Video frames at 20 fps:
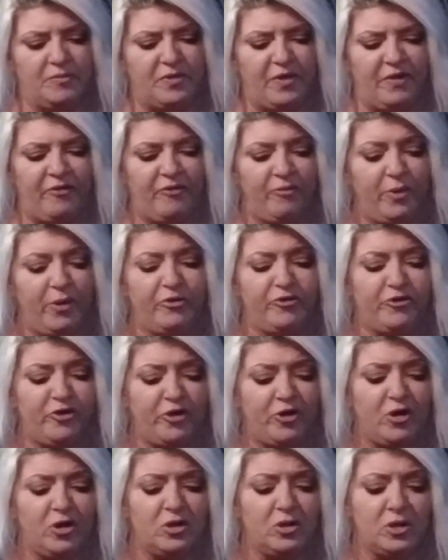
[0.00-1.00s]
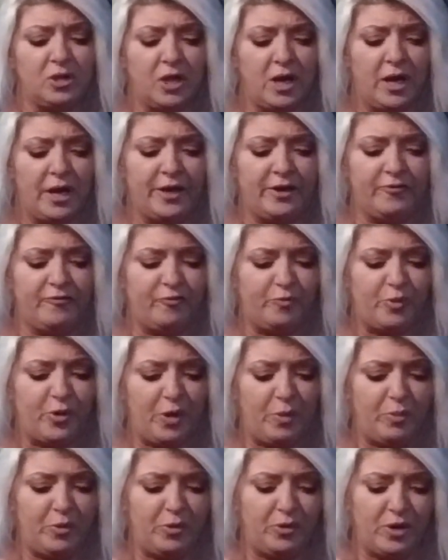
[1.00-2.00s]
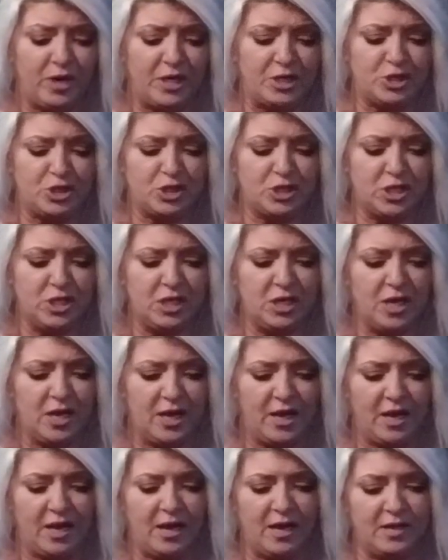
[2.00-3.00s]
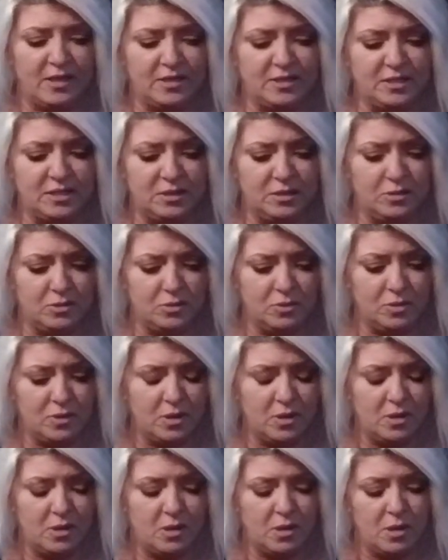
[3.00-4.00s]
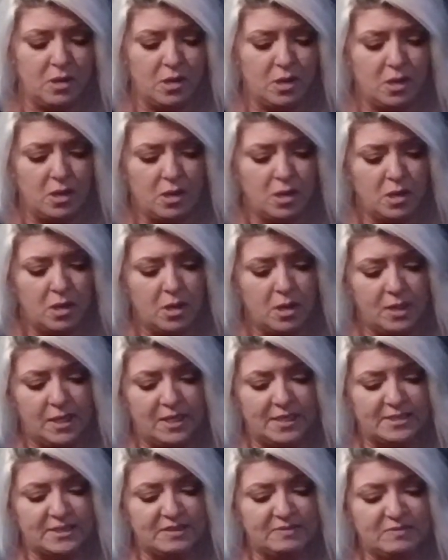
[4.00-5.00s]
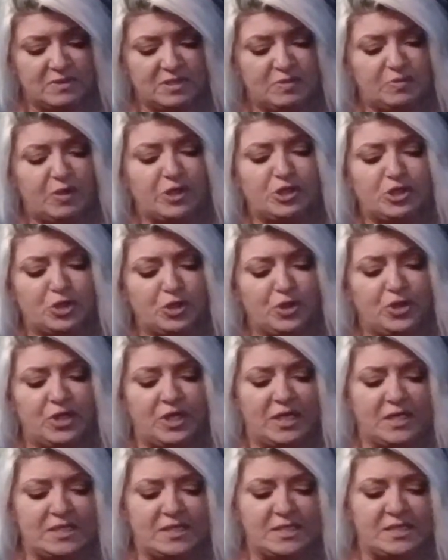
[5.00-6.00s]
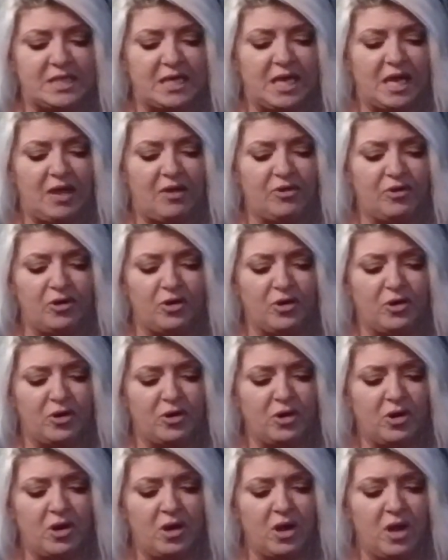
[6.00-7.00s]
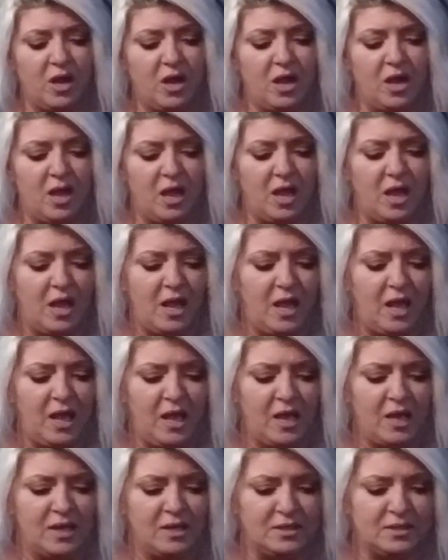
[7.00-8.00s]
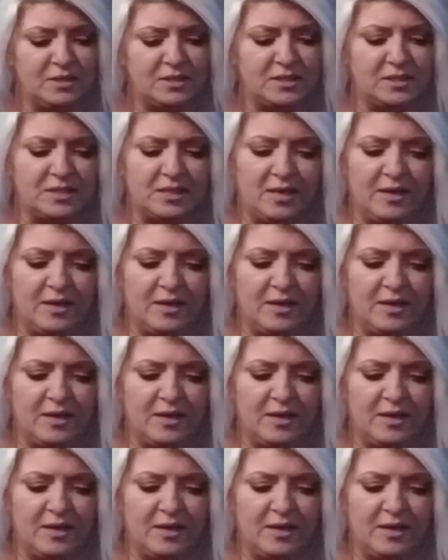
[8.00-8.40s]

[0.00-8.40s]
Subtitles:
this spell took a lot of preparation. I had to get some special things together. And,